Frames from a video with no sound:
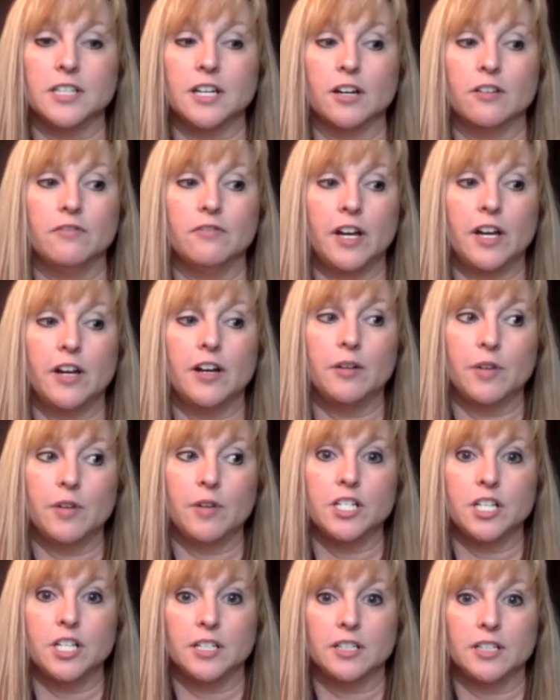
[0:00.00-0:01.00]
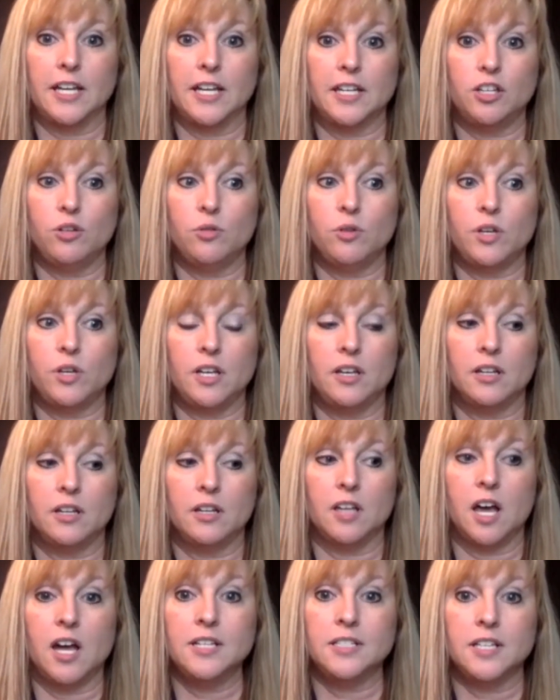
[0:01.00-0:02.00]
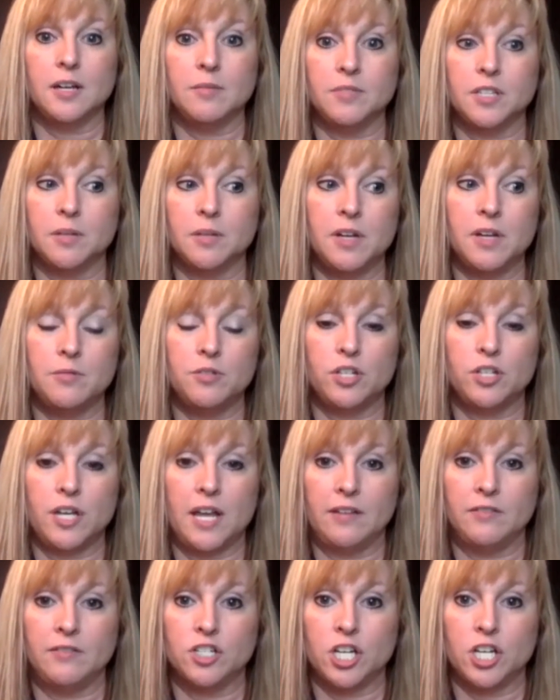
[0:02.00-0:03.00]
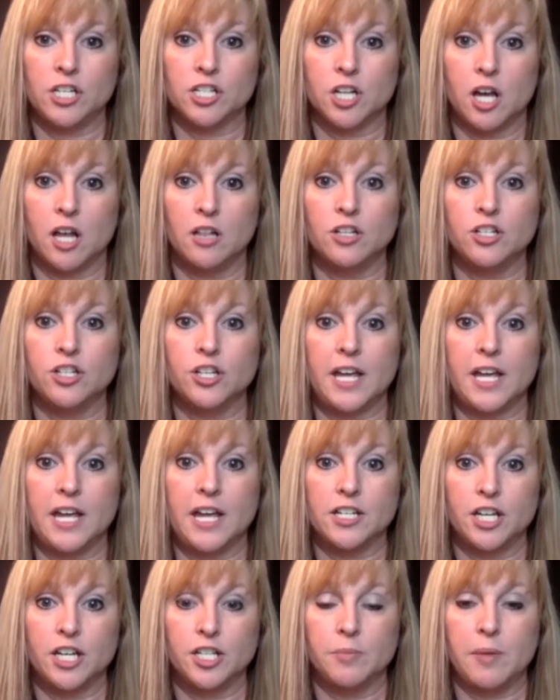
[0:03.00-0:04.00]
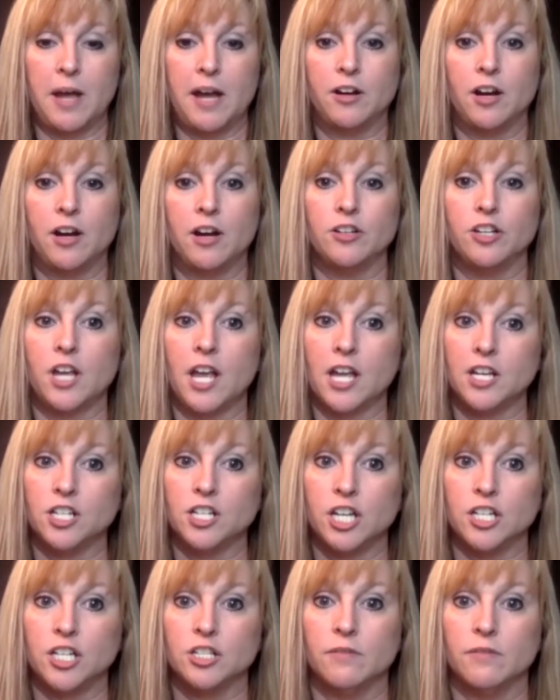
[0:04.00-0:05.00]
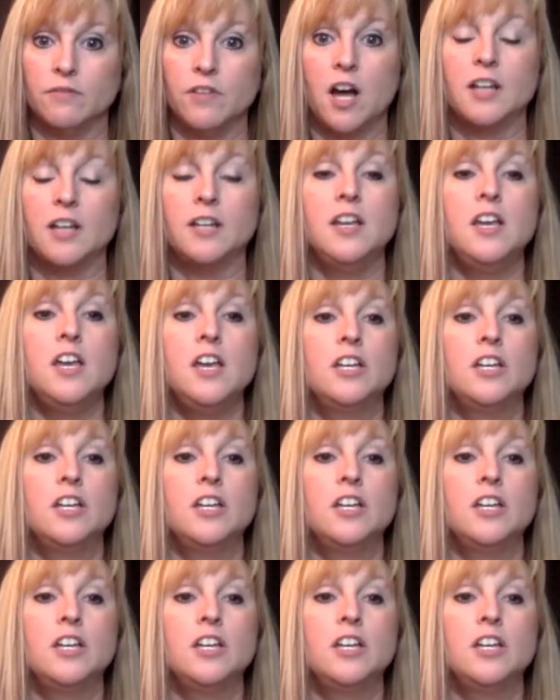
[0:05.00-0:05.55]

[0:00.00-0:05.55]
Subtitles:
They're very rigid. Like a lot of times, sometimes you can't even change colors. You can't change the background. You can't change the font.